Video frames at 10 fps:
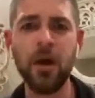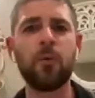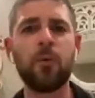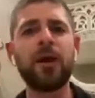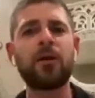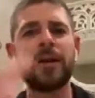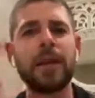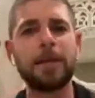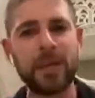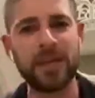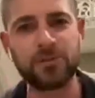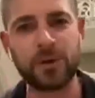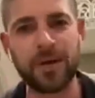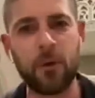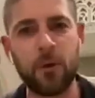We are in a place
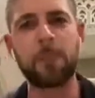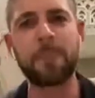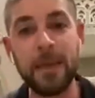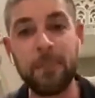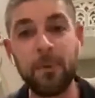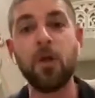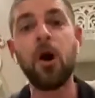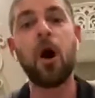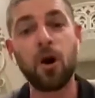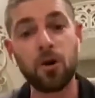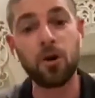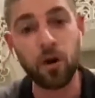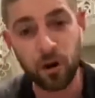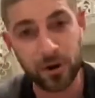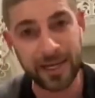right now where people are
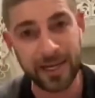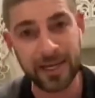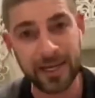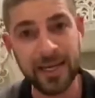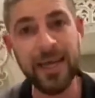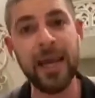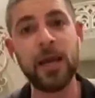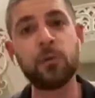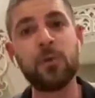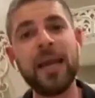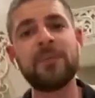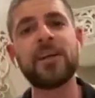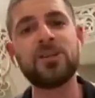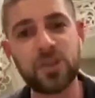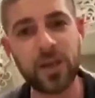hurting, and we have a
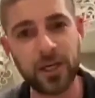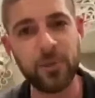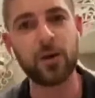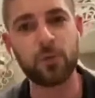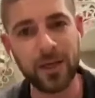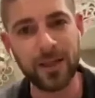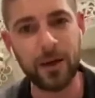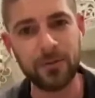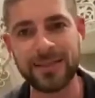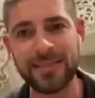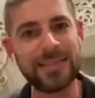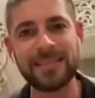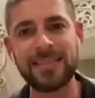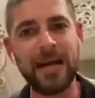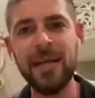genuine and real outlet. This is
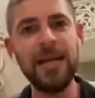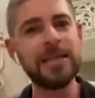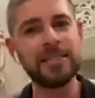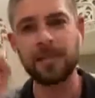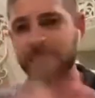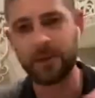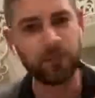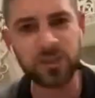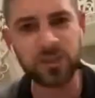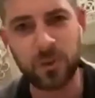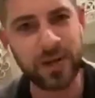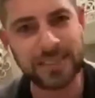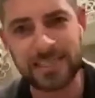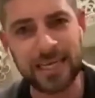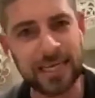not some get-rich-quick
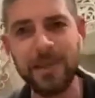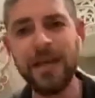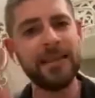scheme.